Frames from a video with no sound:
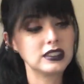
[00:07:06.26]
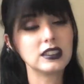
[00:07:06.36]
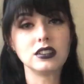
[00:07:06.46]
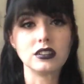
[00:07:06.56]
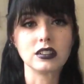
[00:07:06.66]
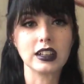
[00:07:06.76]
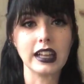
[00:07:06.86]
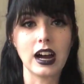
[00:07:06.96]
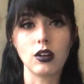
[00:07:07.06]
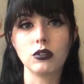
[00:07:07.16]
this little
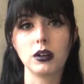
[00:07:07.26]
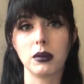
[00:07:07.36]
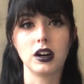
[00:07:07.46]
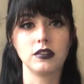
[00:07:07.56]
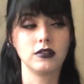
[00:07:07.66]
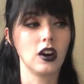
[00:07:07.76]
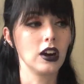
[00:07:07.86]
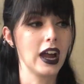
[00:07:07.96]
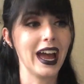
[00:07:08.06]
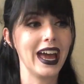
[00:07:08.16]
cloud above
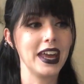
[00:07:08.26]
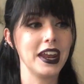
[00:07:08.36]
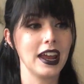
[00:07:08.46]
our head,